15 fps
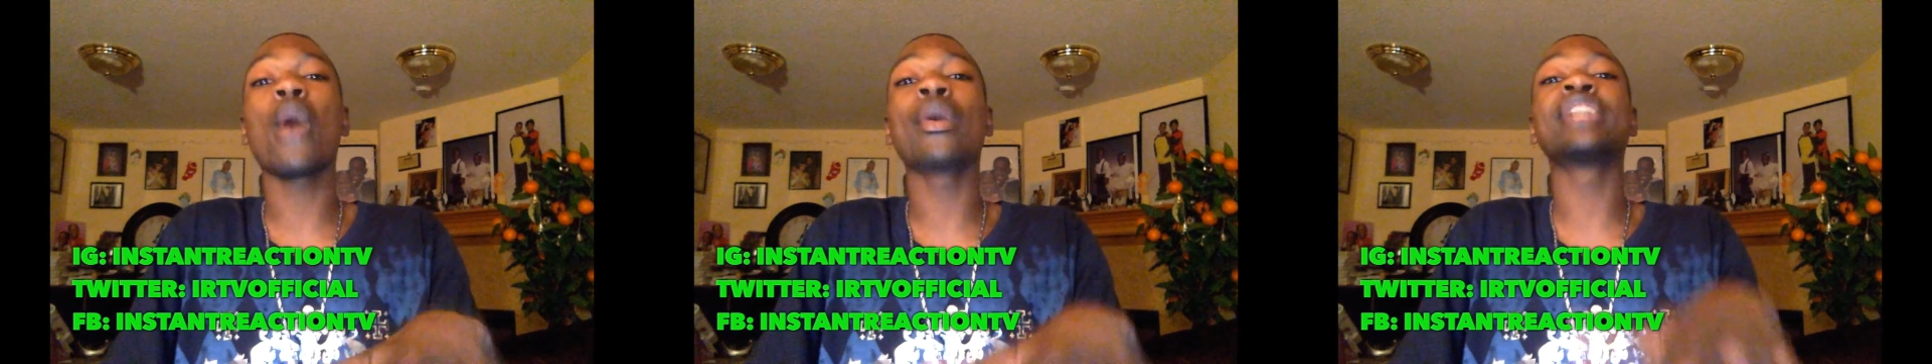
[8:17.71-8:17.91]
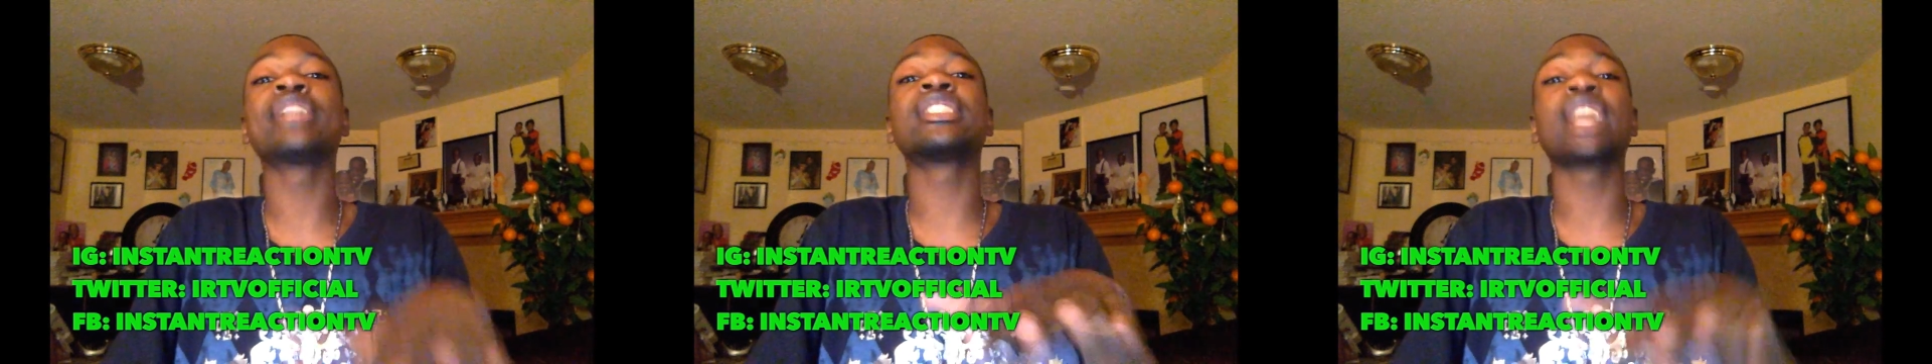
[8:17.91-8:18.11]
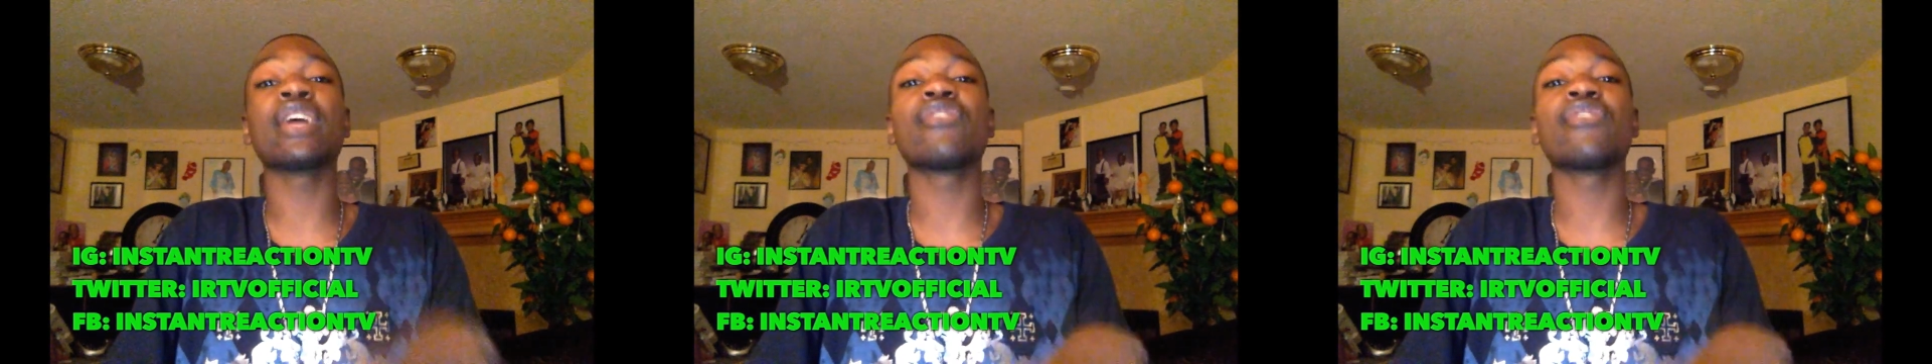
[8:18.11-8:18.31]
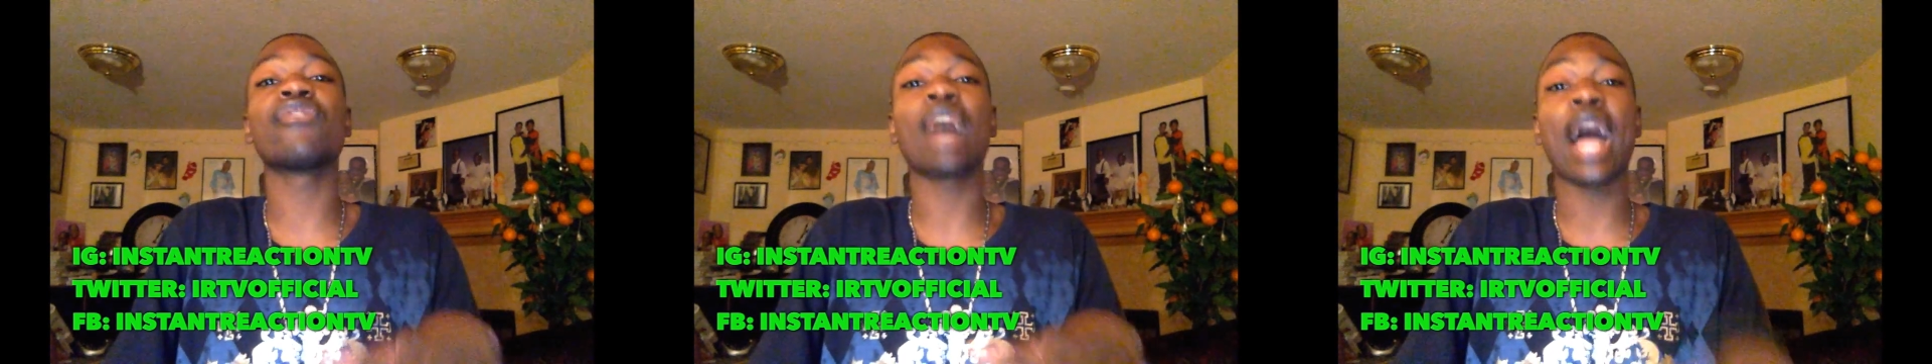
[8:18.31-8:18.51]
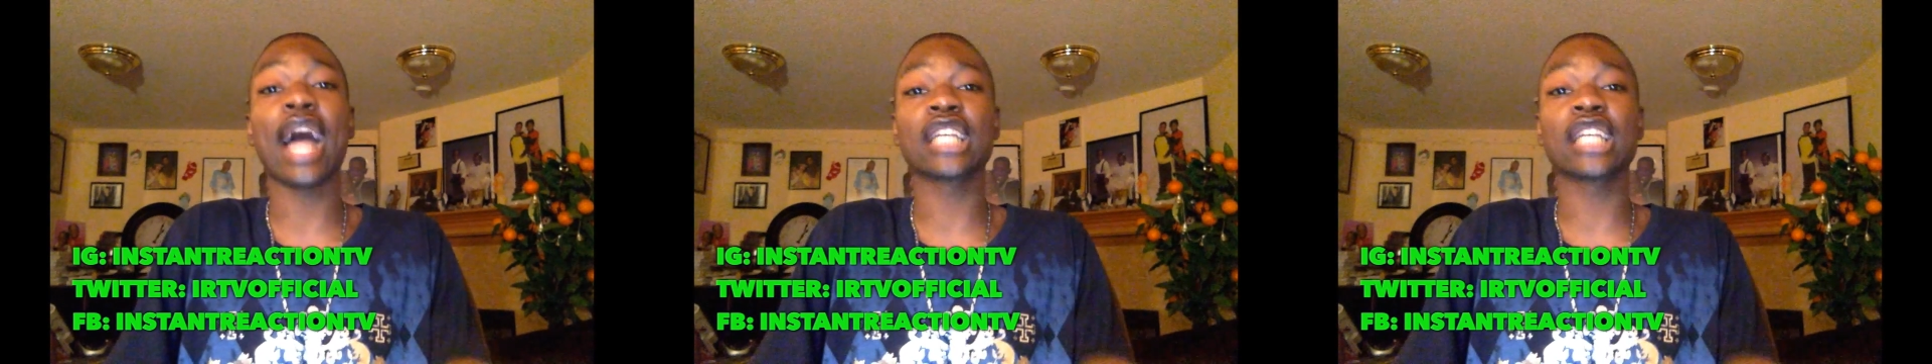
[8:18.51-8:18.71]
state
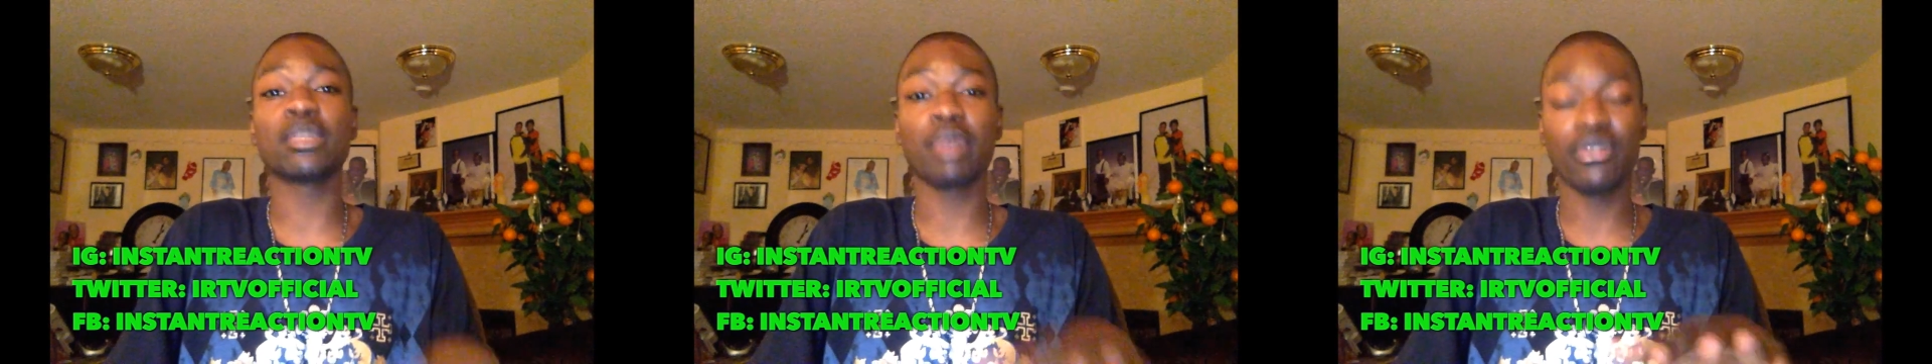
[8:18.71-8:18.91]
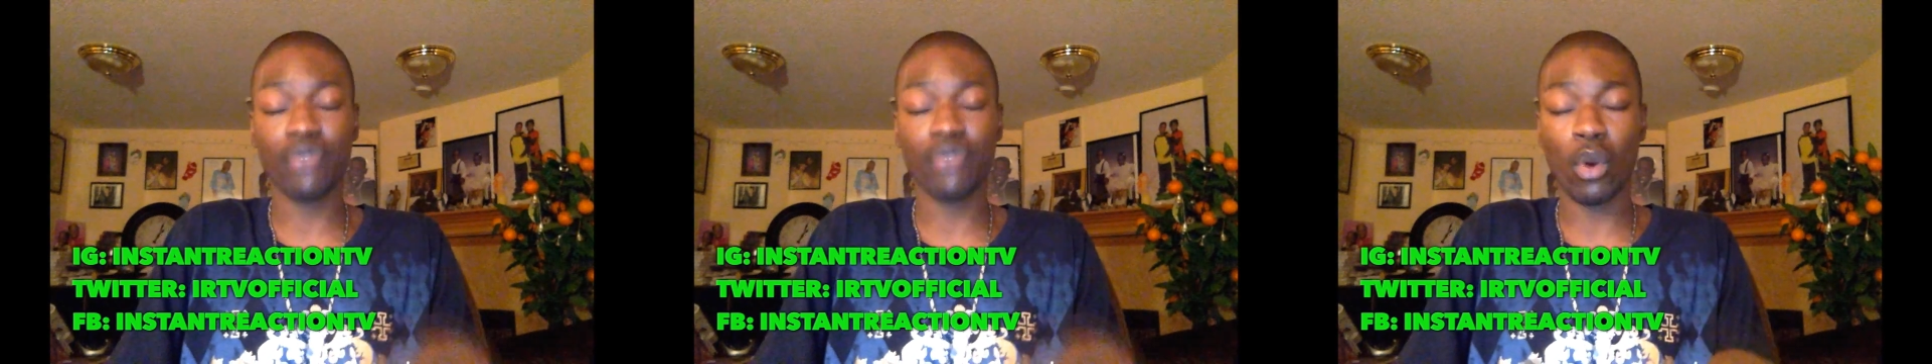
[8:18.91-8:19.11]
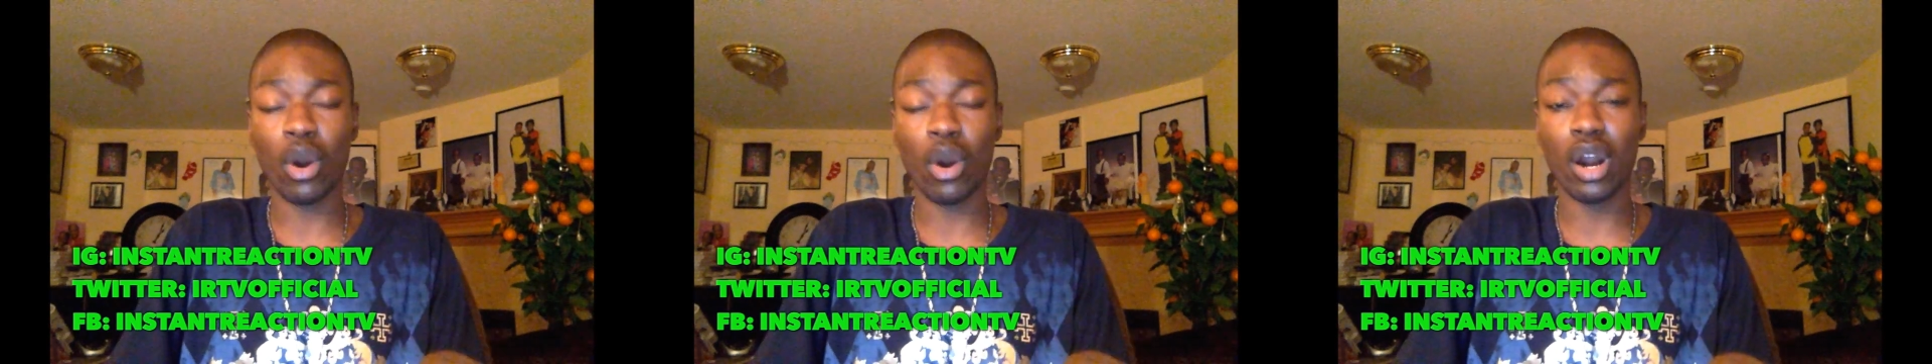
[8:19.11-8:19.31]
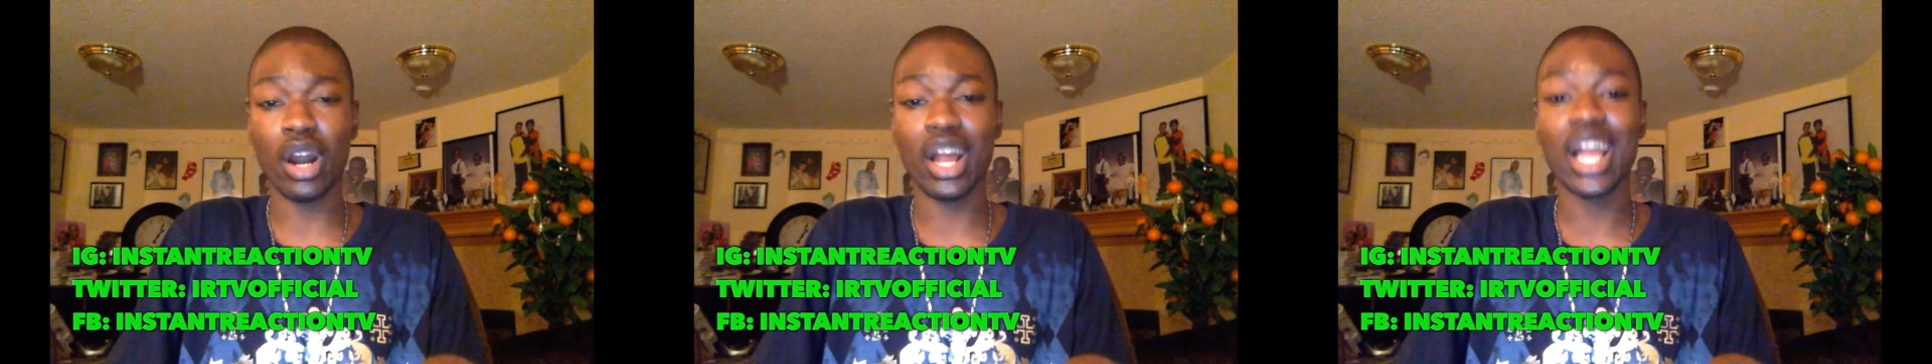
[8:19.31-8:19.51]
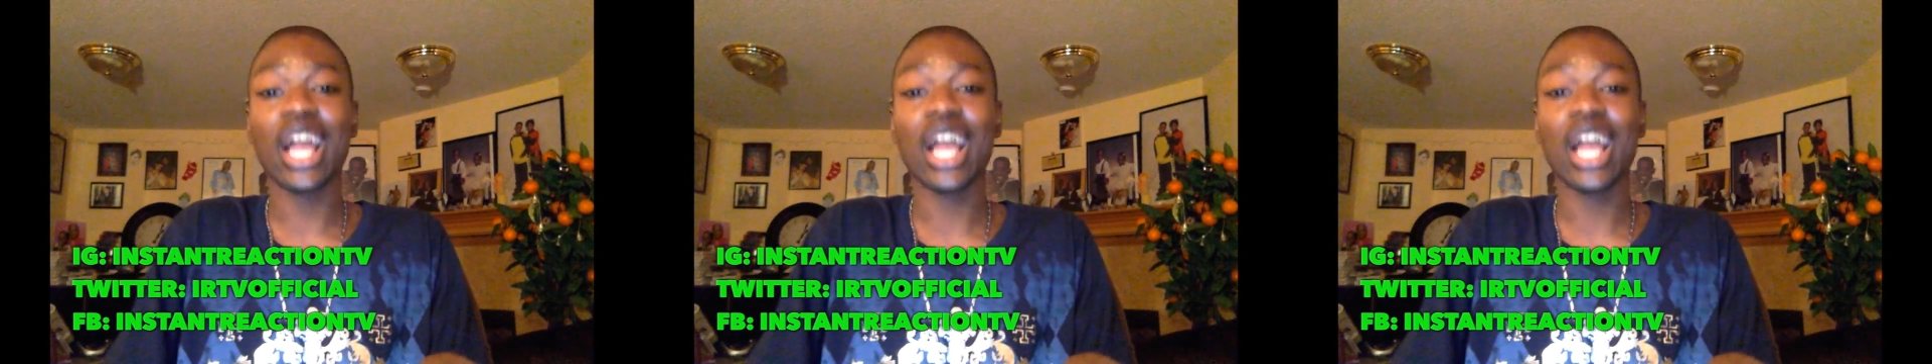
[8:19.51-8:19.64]
facts before